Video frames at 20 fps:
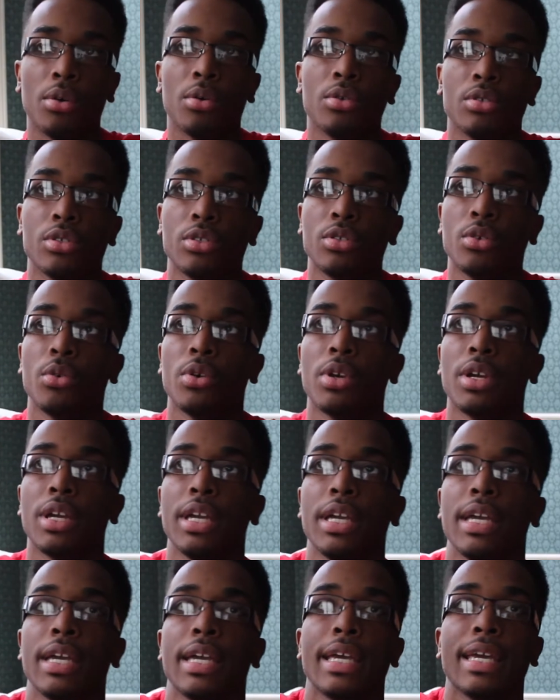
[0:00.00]
whole
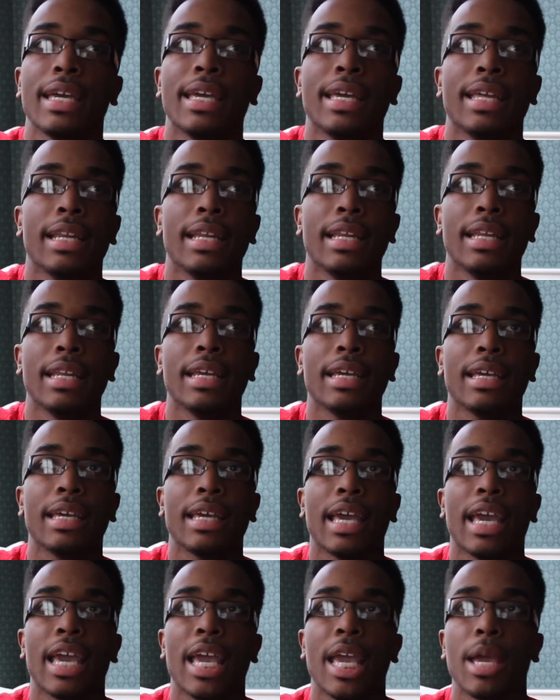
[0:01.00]
story, Nick
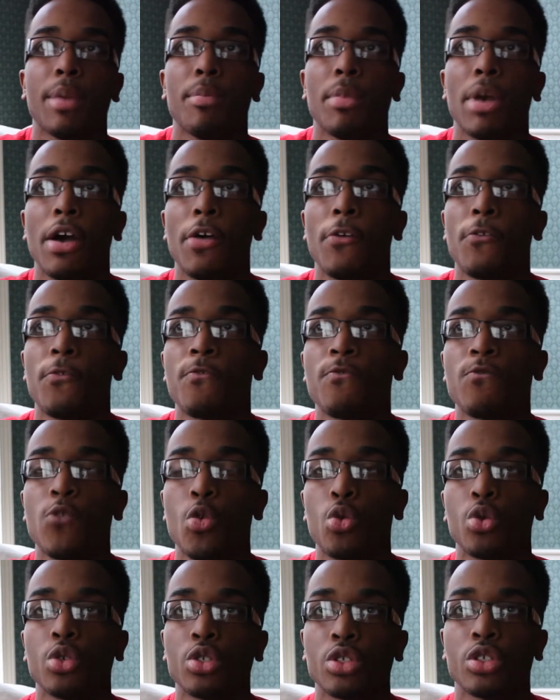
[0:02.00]
came
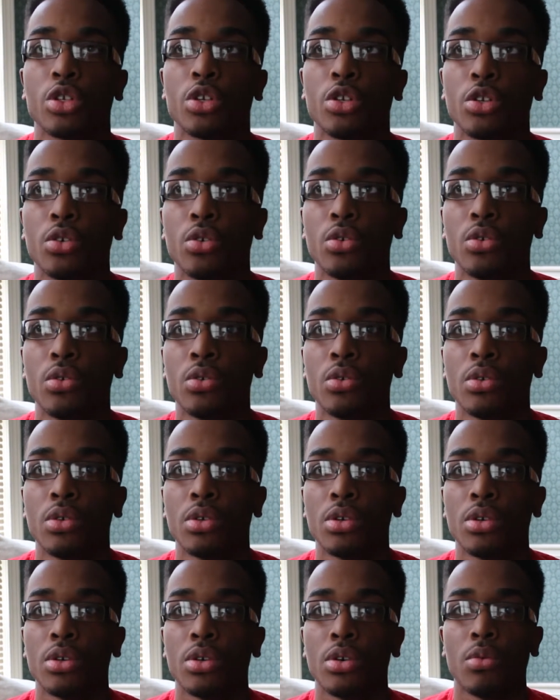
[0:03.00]
full circle.
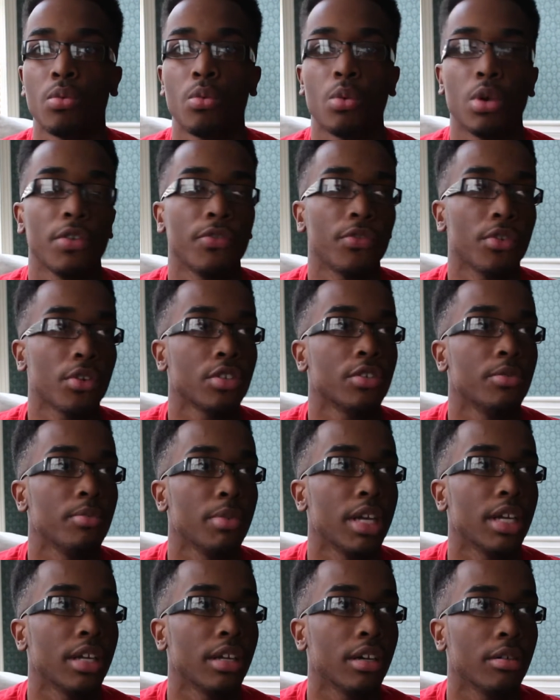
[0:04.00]
When we first
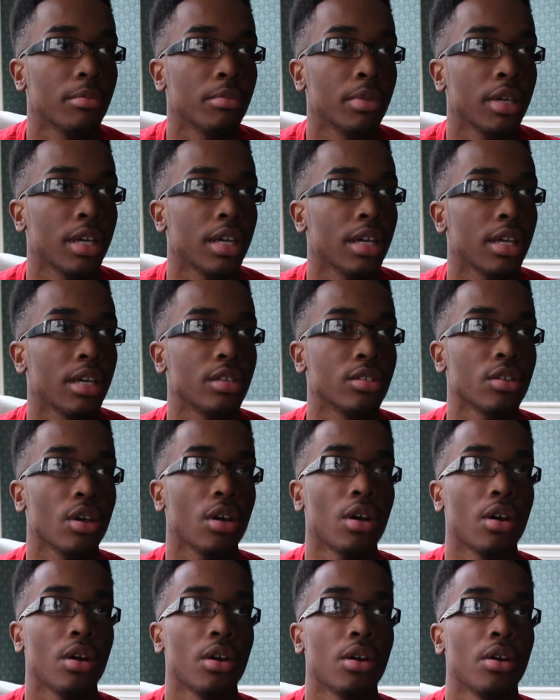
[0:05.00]
meet him, he's
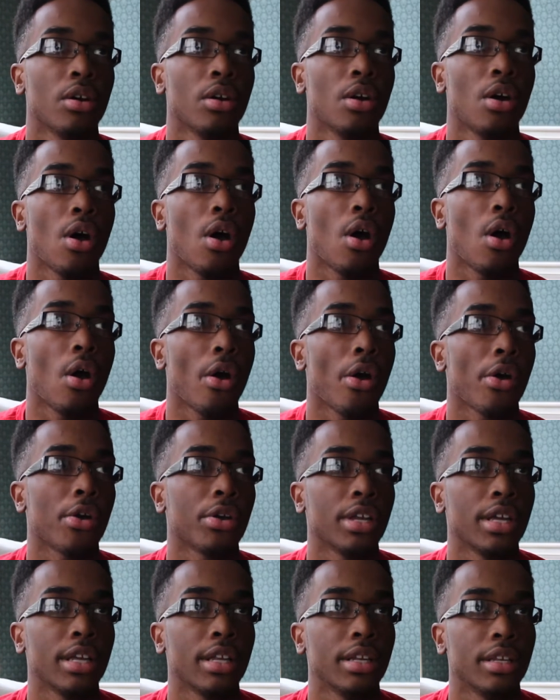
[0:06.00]
all
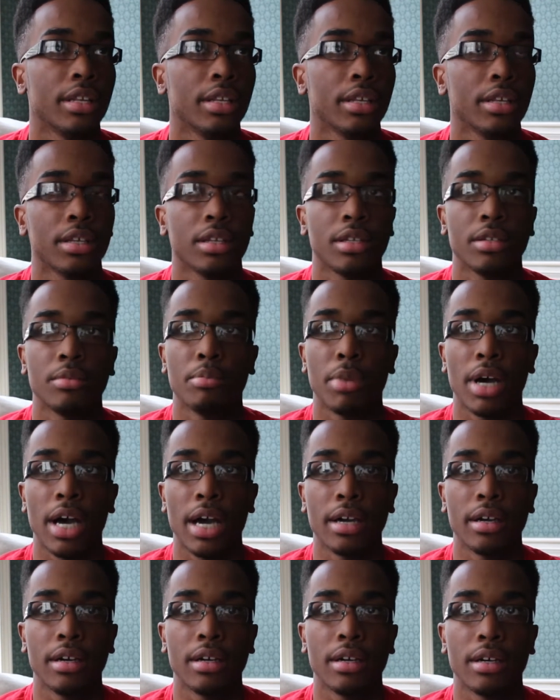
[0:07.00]
hardened
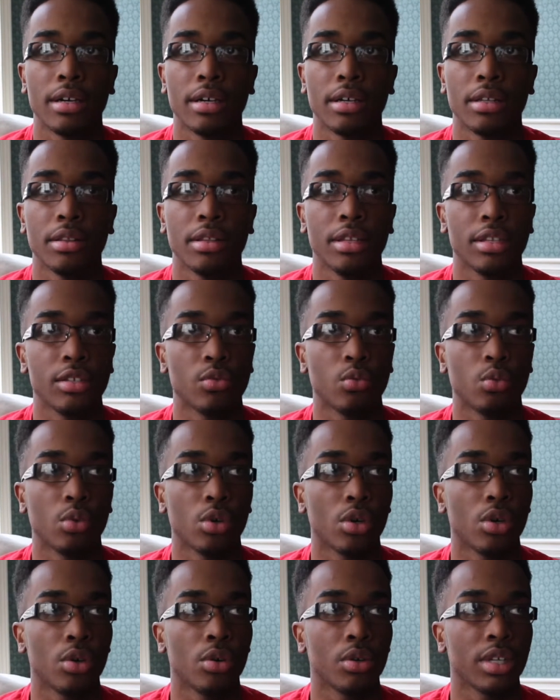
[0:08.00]
by this
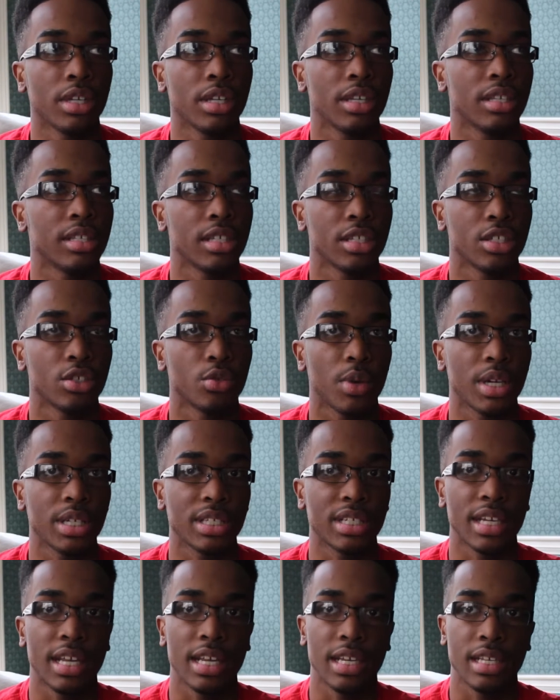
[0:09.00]
world and the
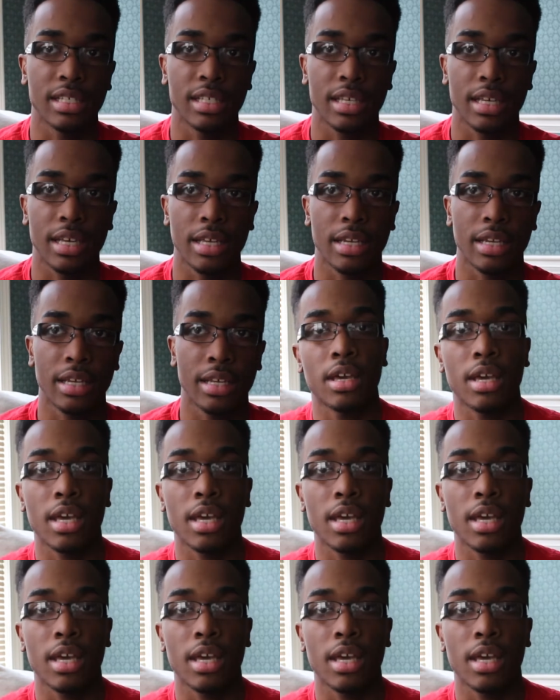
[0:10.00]
situation that he's in.